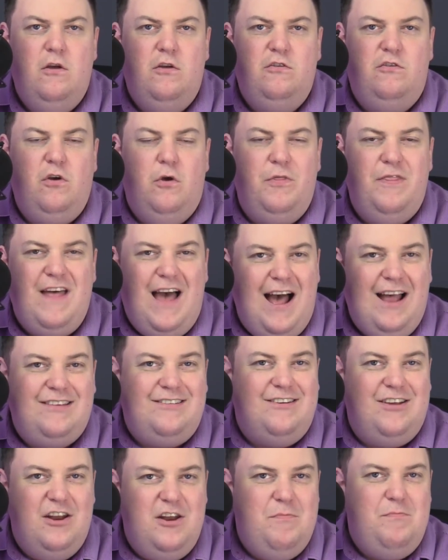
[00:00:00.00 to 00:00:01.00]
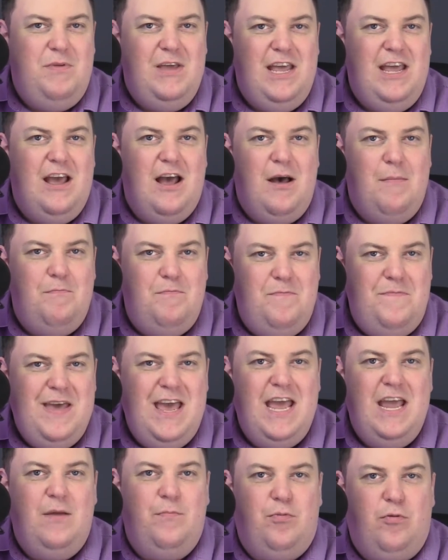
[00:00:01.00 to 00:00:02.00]
So that's going to be a
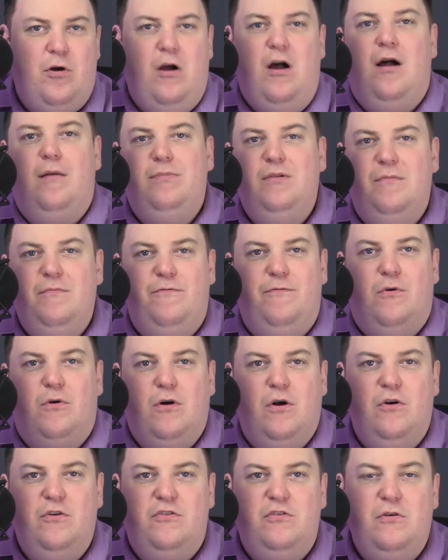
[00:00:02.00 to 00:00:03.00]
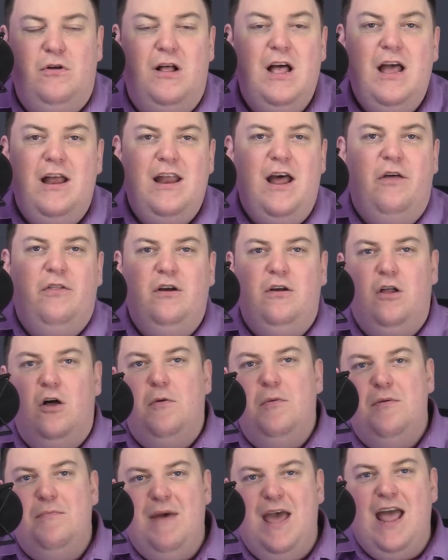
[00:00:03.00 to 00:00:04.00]
big problem for O'Toole. Now, the
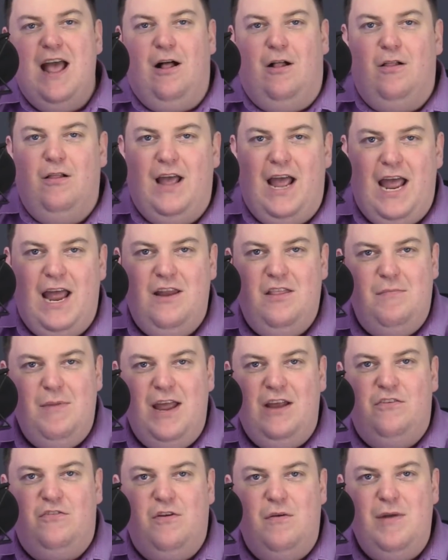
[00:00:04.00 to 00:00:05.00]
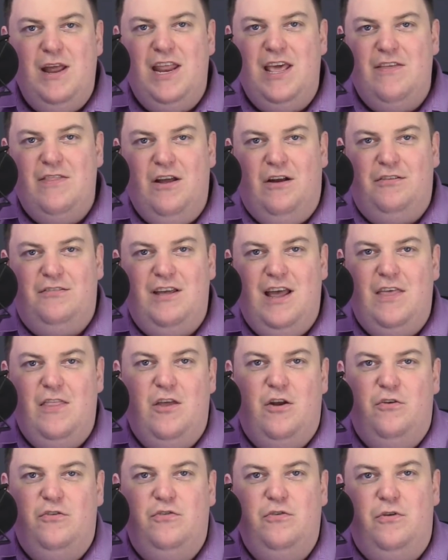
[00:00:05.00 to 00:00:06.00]
Globe and Mail and the mainstream media, they're saying
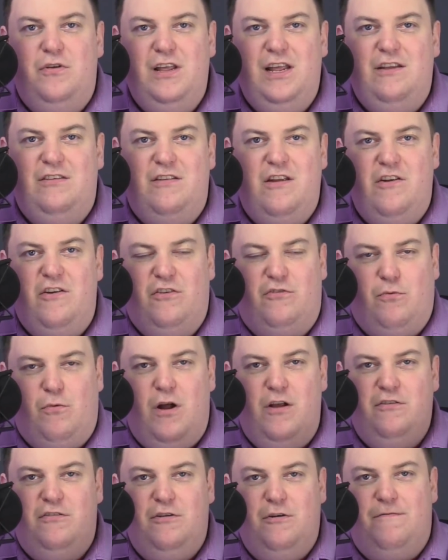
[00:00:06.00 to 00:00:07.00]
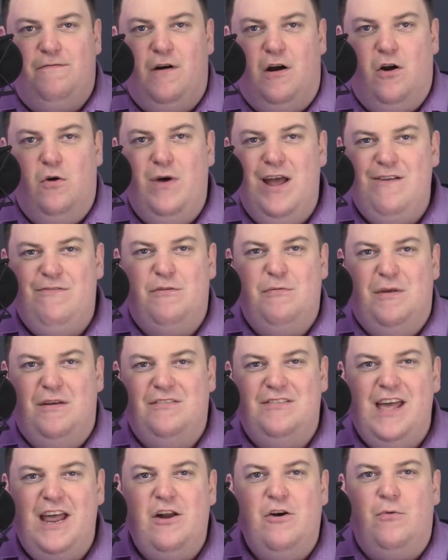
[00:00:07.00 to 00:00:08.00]
that O'Toole needs to just run so far away from
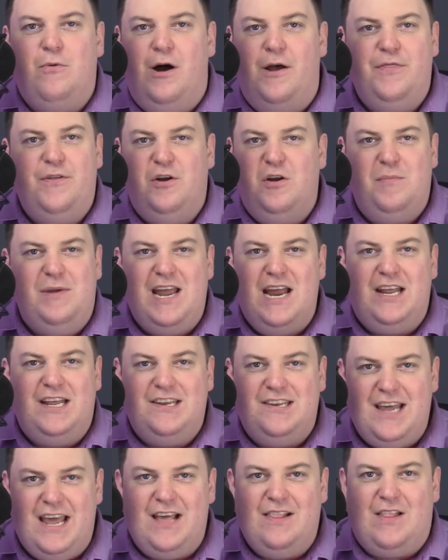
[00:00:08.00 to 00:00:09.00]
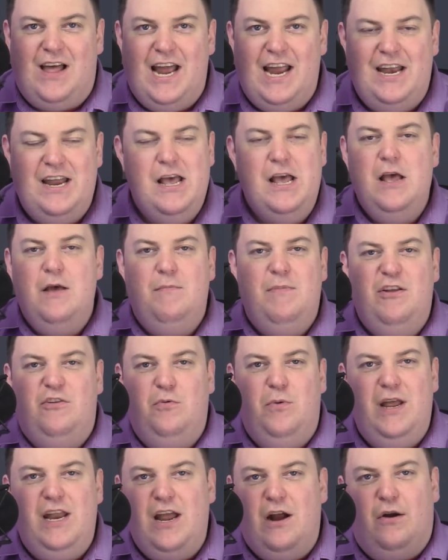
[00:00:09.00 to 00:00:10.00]
this. They don't want there to be any daylight
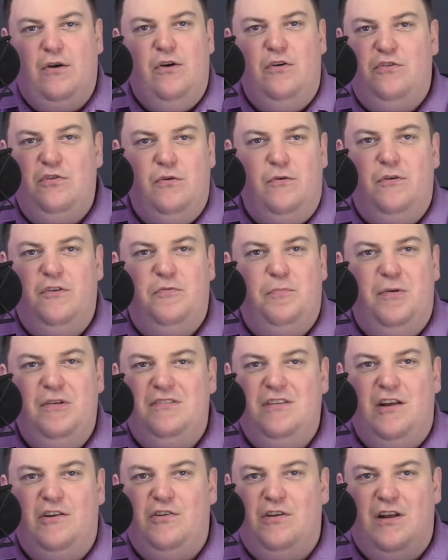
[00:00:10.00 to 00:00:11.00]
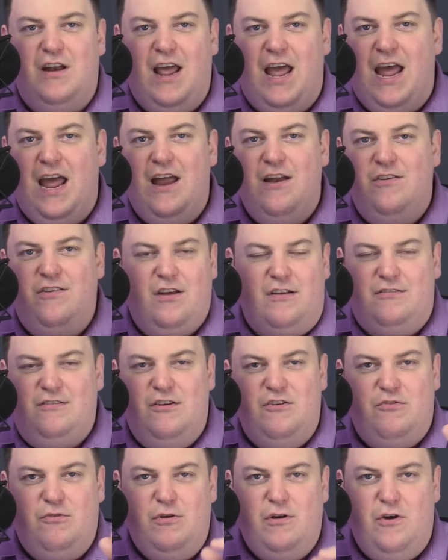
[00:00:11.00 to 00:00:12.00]
between Erin O'Toole's position and
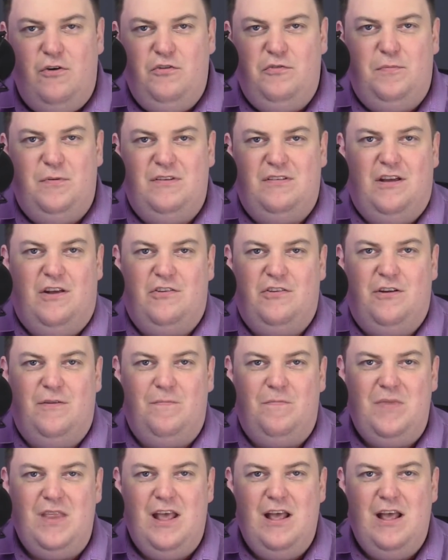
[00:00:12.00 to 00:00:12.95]
Justin Trudeau's position.